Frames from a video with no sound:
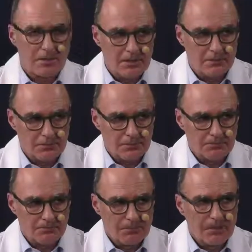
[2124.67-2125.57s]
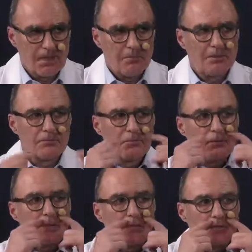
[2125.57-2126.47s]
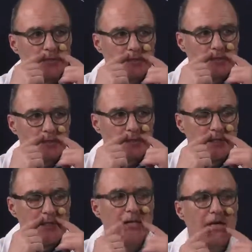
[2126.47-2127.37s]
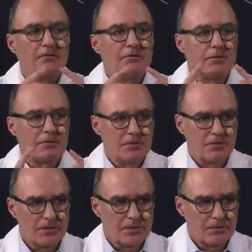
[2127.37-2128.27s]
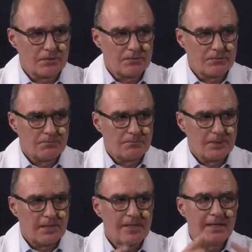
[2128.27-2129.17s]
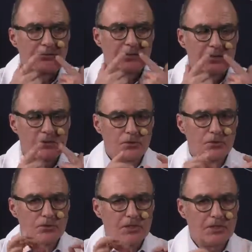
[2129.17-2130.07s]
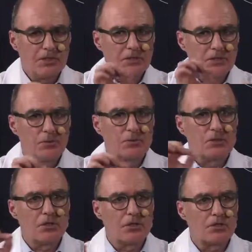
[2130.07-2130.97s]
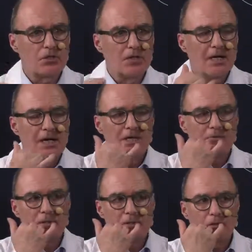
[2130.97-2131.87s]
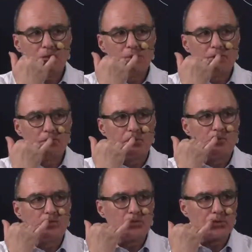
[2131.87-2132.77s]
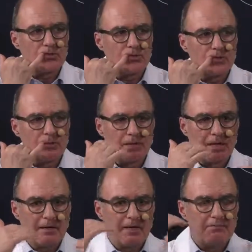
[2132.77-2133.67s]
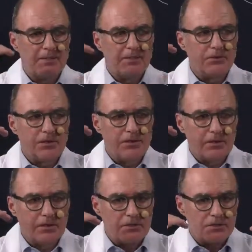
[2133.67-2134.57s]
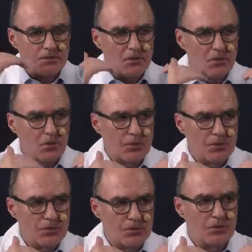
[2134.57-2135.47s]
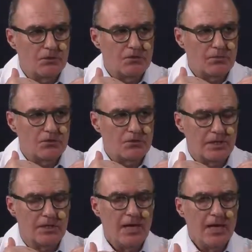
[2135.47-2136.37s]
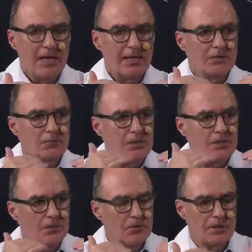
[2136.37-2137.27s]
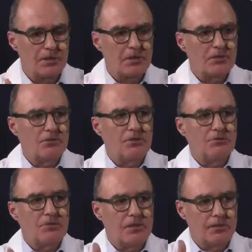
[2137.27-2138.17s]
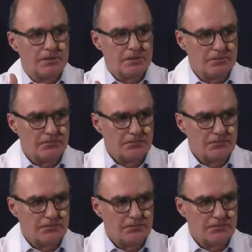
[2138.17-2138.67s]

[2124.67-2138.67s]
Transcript: needles, but from outside, never from inside. The technique no touch has been always without touching the lip. I have been doing this always, from outside. And as we know, the artery is behind.